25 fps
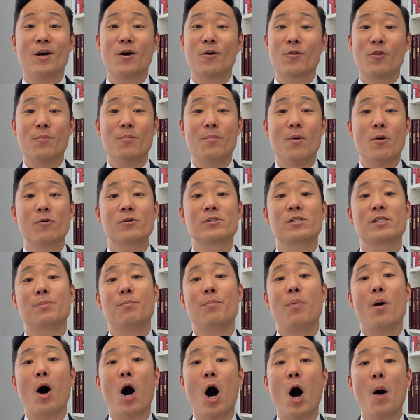are the most
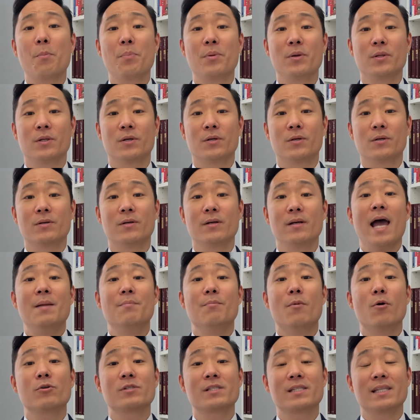popular and
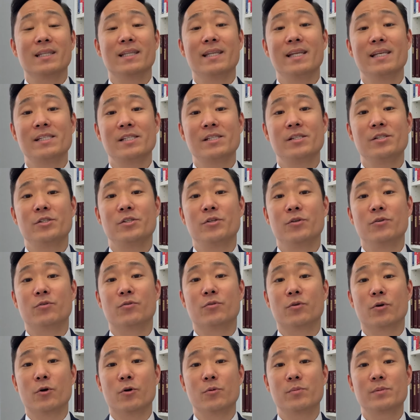most listened to
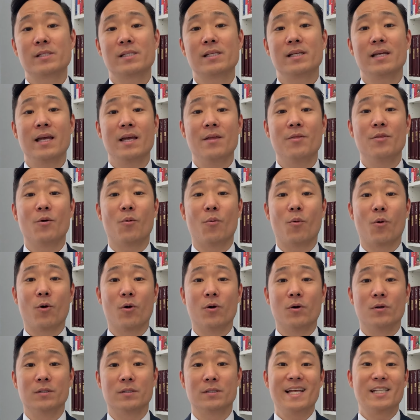groups in the
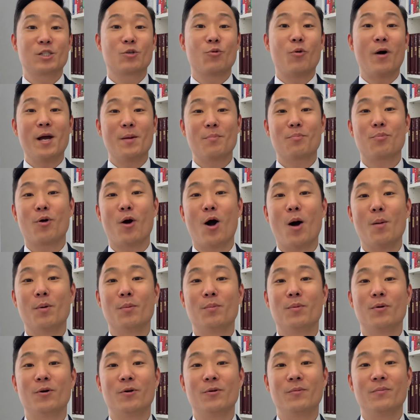world. It's quite
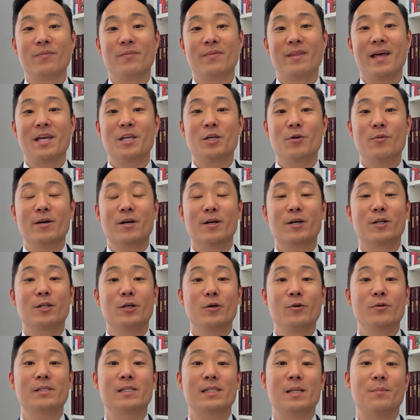probable that you
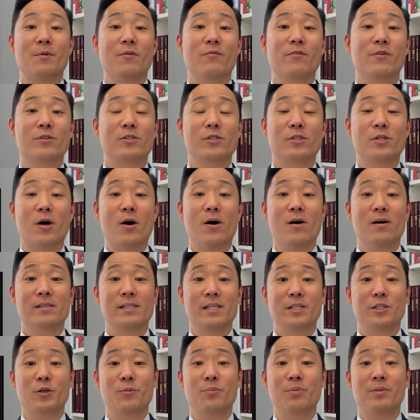include some of their songs
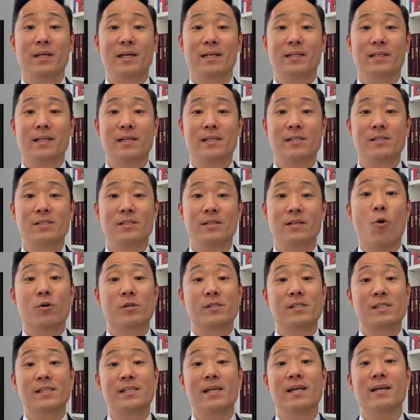in your playlist or
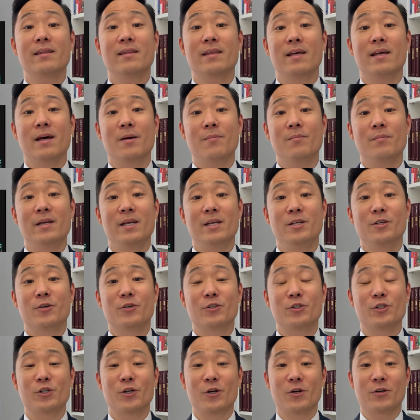sing them in your
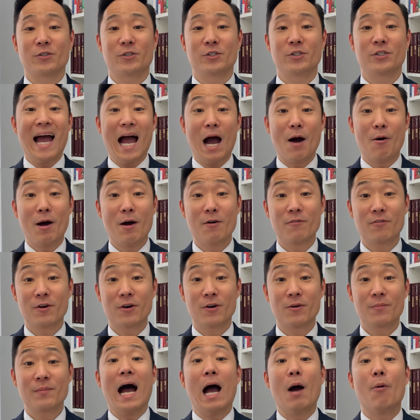church. However,
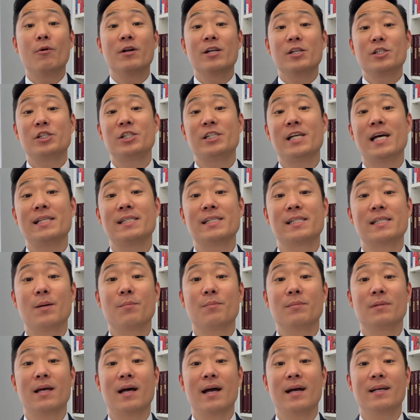I want to shed
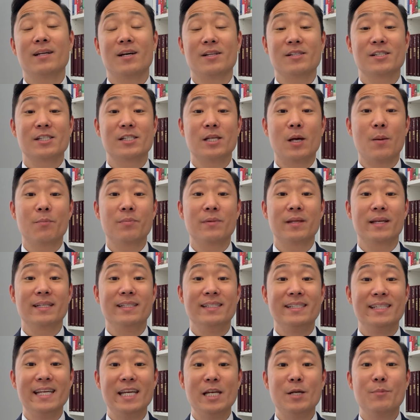some light on something
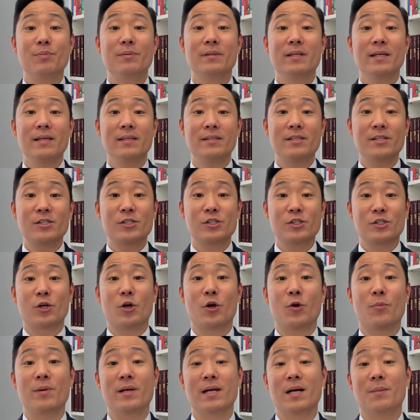deeply
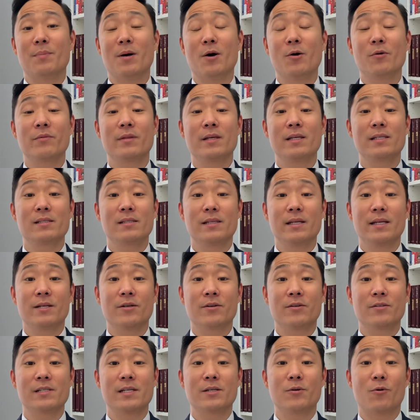disturbing about these
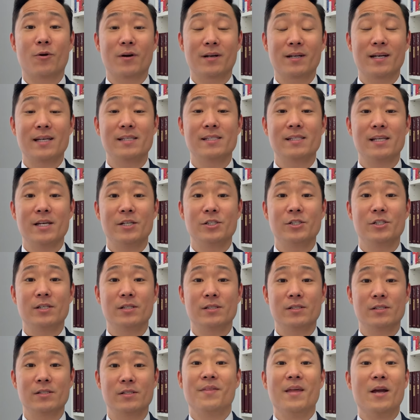leaders and
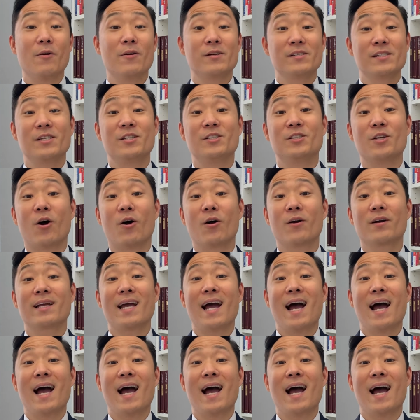organizations. There is a dark